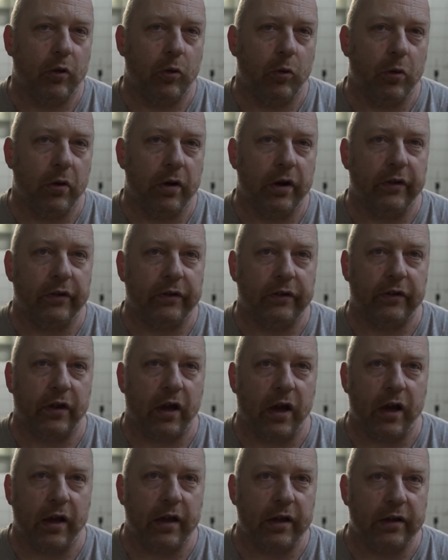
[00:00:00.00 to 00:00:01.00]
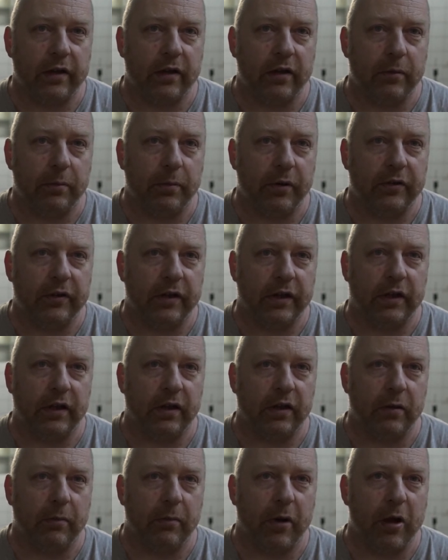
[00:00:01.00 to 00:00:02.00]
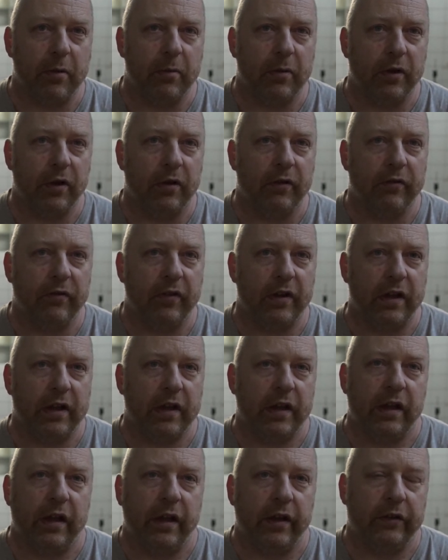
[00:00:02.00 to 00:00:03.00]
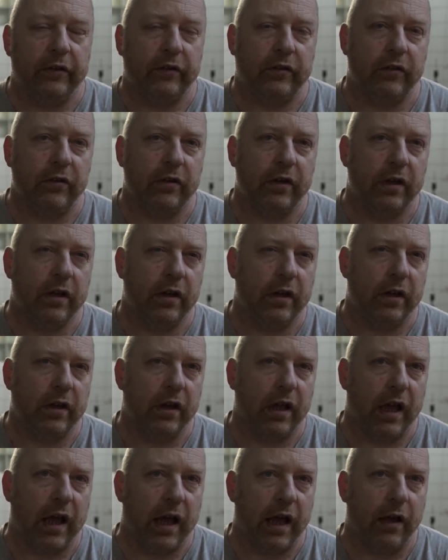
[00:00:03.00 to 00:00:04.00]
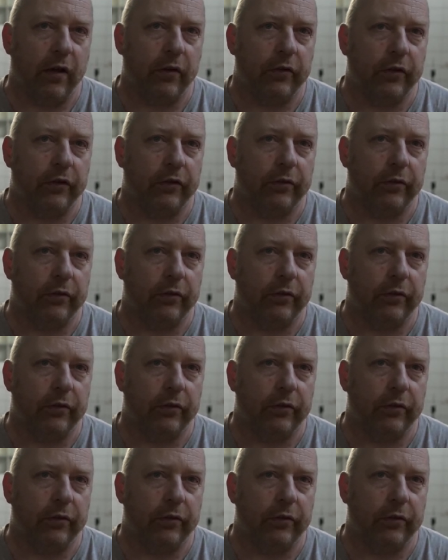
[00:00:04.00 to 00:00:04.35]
We're inside a particular moment of history, and how